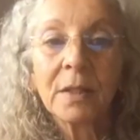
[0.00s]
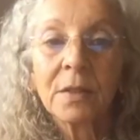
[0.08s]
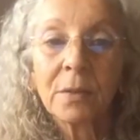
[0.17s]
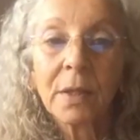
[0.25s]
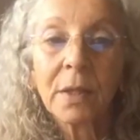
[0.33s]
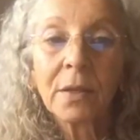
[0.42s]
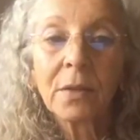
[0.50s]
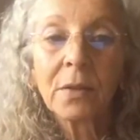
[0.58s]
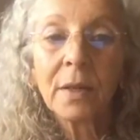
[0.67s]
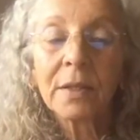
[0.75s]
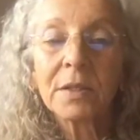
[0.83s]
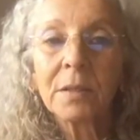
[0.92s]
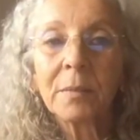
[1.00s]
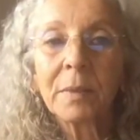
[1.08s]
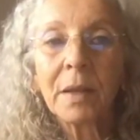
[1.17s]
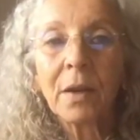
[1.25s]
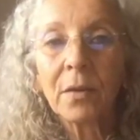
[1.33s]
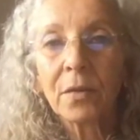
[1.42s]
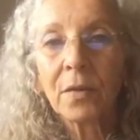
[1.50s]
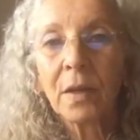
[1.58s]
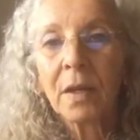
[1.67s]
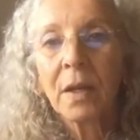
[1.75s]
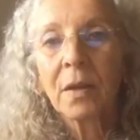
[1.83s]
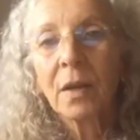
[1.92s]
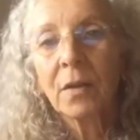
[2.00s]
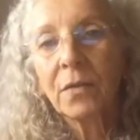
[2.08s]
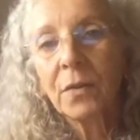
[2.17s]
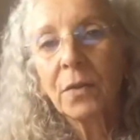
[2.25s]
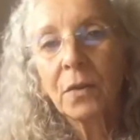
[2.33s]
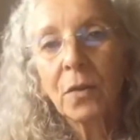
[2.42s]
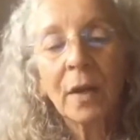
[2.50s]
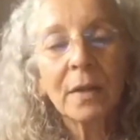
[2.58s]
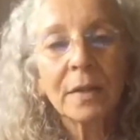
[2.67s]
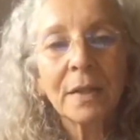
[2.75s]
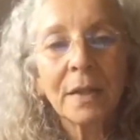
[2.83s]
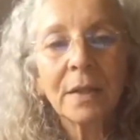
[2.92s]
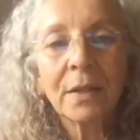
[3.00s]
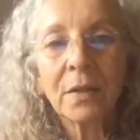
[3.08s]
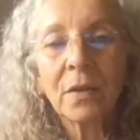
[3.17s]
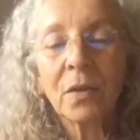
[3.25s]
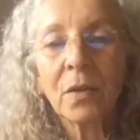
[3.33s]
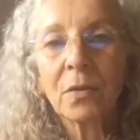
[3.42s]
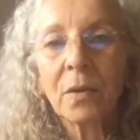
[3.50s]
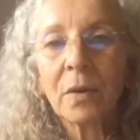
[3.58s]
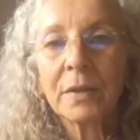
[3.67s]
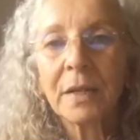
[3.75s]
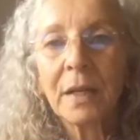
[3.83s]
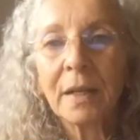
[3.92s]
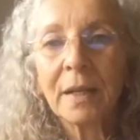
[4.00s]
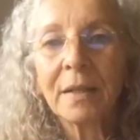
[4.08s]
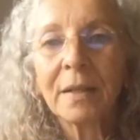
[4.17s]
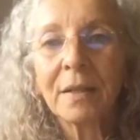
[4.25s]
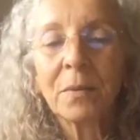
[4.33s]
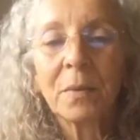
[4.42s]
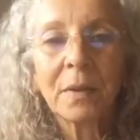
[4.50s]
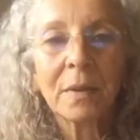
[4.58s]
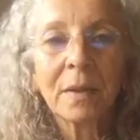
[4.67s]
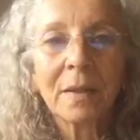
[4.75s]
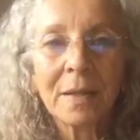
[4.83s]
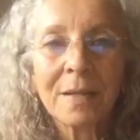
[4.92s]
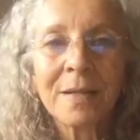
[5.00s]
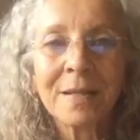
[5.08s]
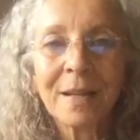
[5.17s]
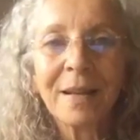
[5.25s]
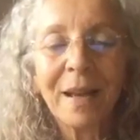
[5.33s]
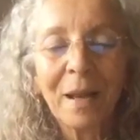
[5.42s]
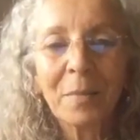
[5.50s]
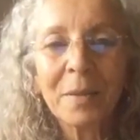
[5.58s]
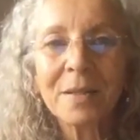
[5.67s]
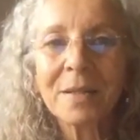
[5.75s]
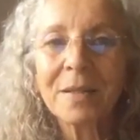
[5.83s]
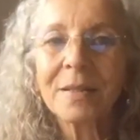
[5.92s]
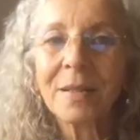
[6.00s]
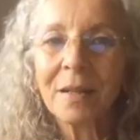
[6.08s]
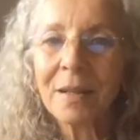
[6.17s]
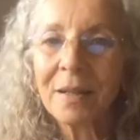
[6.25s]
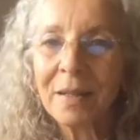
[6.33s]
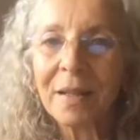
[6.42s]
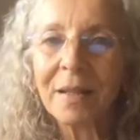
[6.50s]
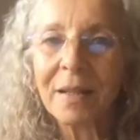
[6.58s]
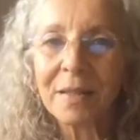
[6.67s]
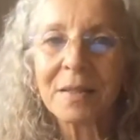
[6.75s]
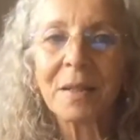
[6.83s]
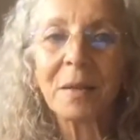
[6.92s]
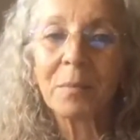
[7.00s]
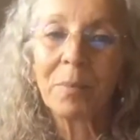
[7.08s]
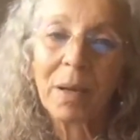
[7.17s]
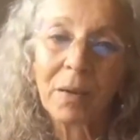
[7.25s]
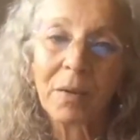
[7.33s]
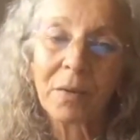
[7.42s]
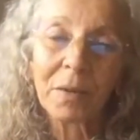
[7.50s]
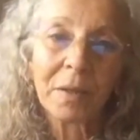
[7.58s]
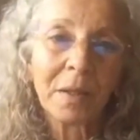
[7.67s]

A really good question, because if you try to eat an all raw diet, one of the things that happens is Agni gets impaired.